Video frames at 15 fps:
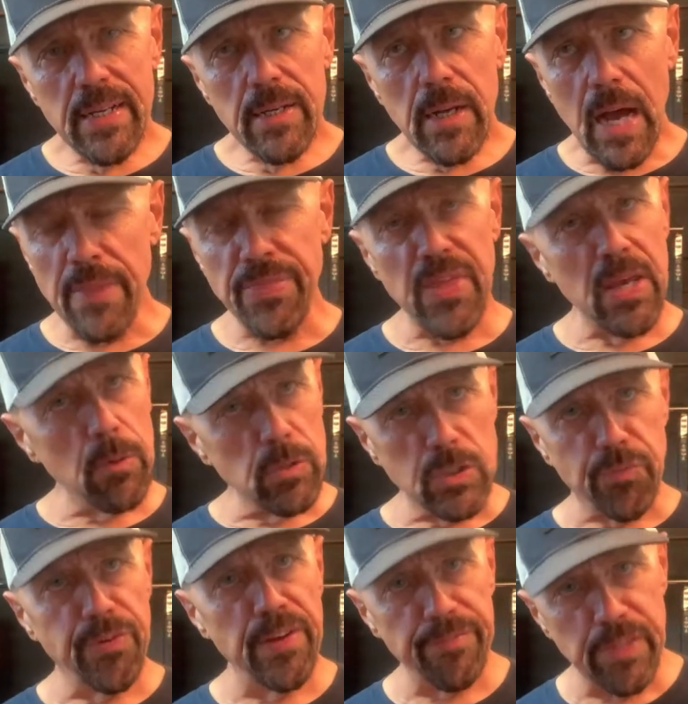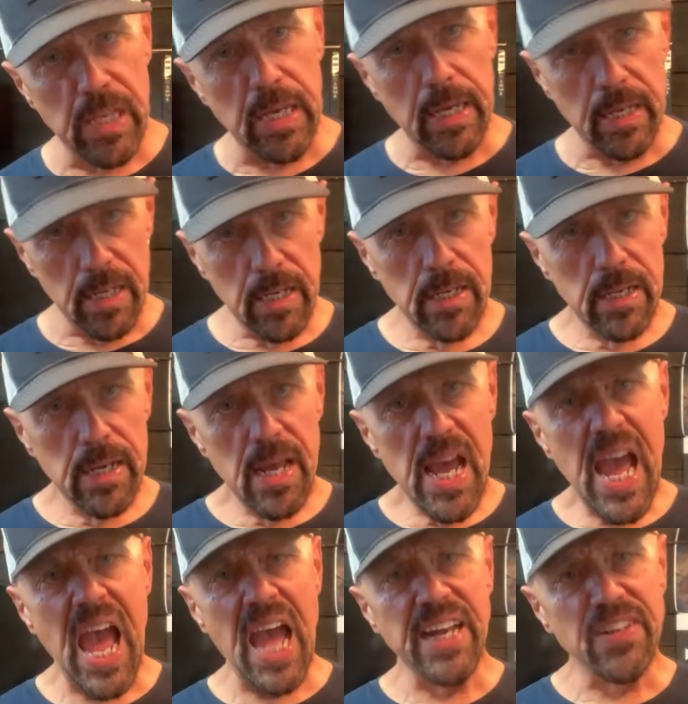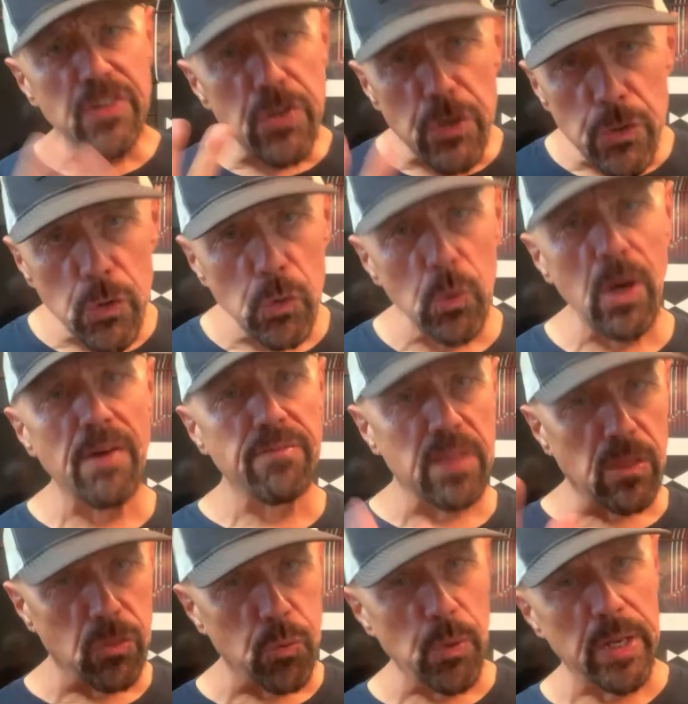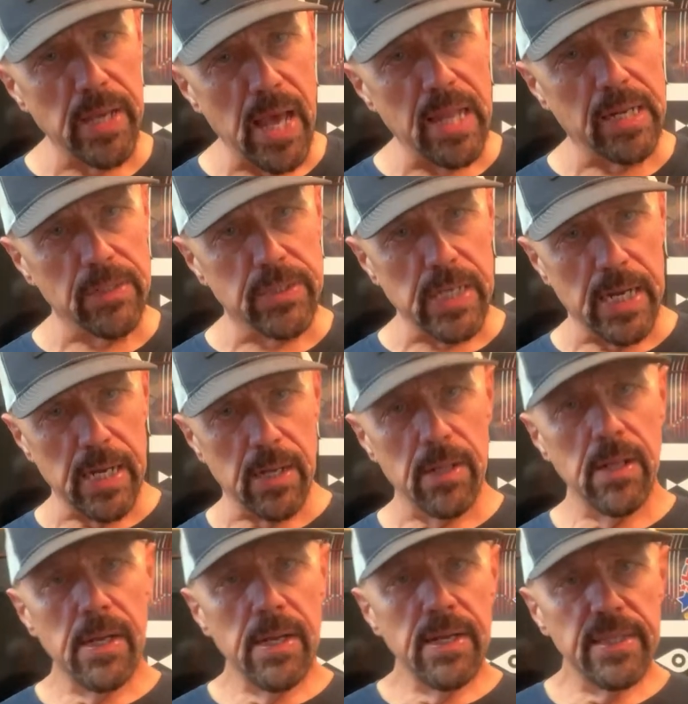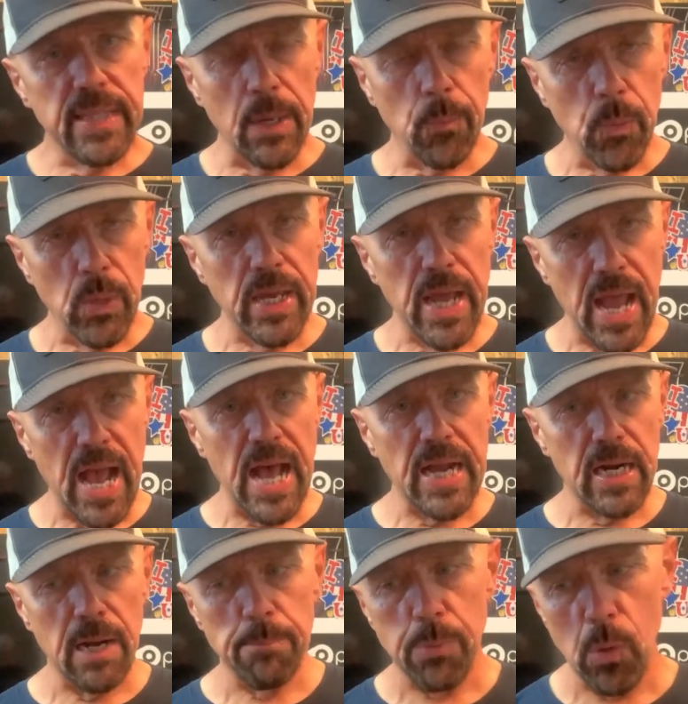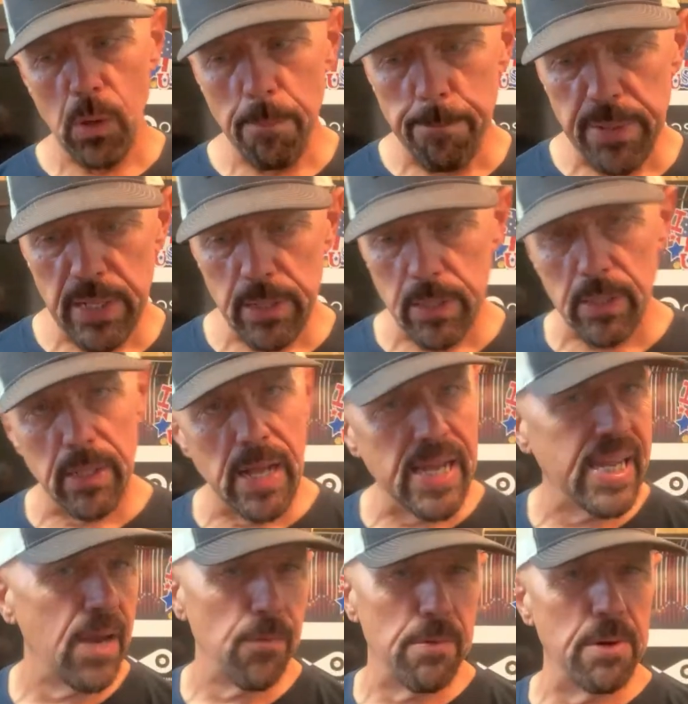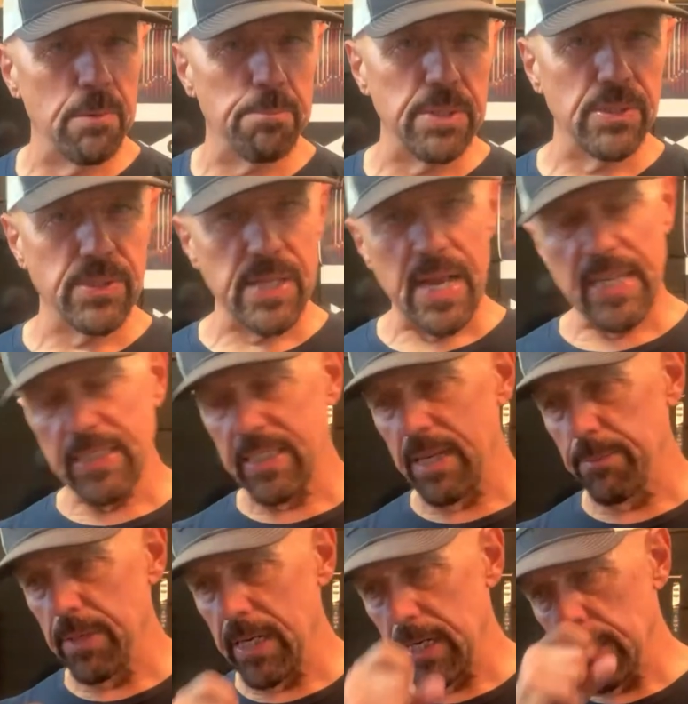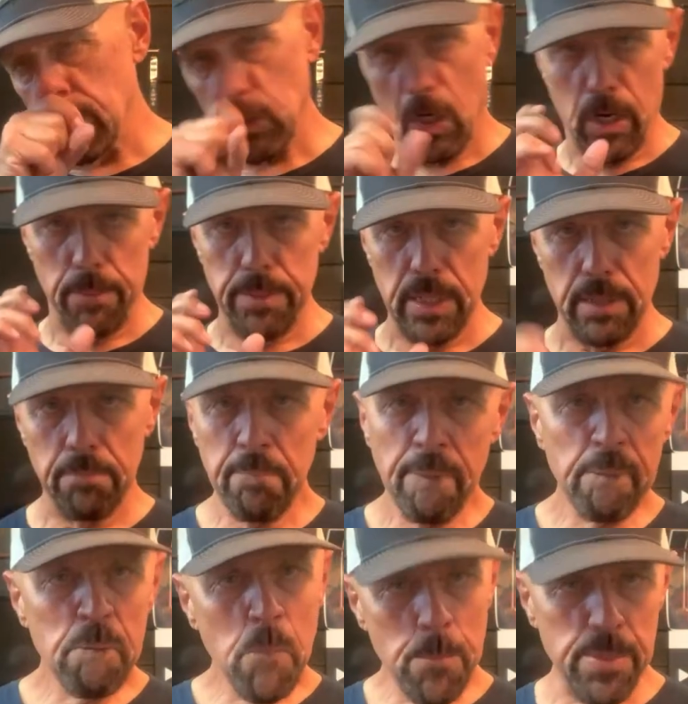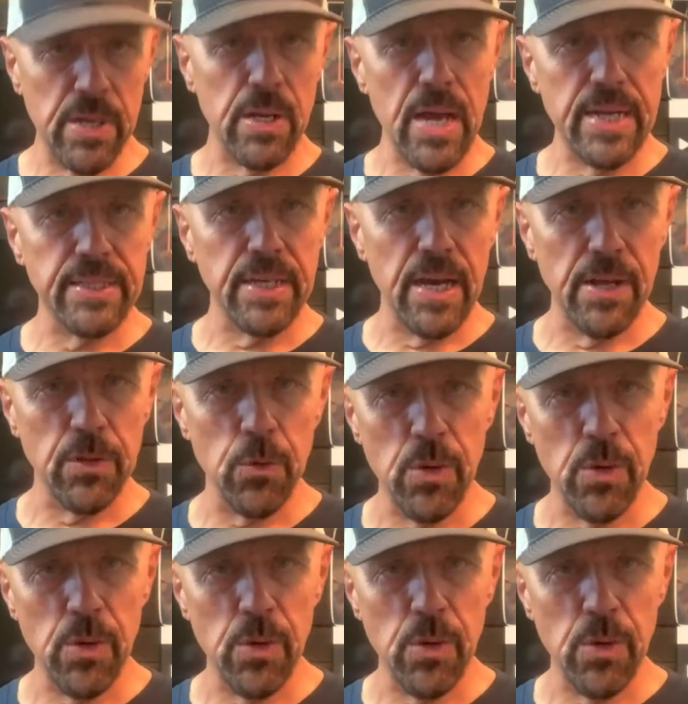I think was 15, had two of the three yellowtail that we had on board. Bill, I can't remember Bill's last name right now. Sorry, Bill. Bill had the other